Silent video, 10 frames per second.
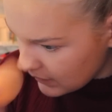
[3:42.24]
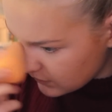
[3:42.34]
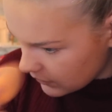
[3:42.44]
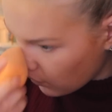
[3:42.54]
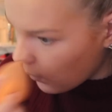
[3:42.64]
it
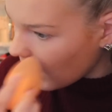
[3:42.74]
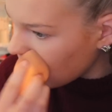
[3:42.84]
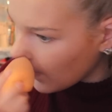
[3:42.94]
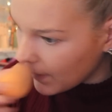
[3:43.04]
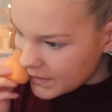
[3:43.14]
was
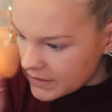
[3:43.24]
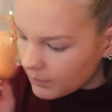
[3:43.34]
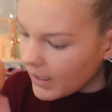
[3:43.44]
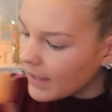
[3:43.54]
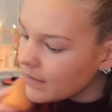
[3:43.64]
quite hard to
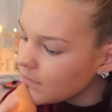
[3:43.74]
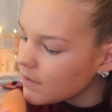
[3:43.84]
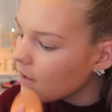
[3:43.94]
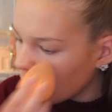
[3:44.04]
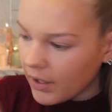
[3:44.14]
blend,
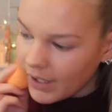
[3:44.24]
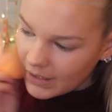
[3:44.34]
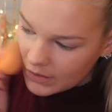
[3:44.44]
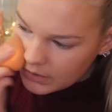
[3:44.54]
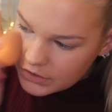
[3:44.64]
but
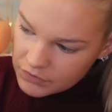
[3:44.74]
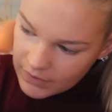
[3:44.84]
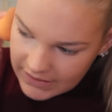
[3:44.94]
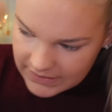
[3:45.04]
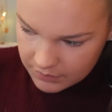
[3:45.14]
it looks
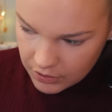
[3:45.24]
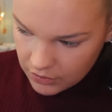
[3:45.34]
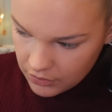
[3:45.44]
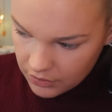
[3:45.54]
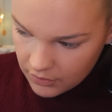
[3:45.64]
really
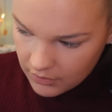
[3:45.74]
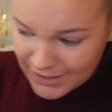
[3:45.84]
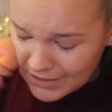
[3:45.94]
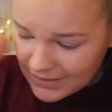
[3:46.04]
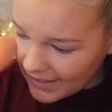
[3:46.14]
smooth.
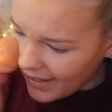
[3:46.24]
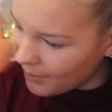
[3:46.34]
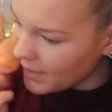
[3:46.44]
Actually, yeah,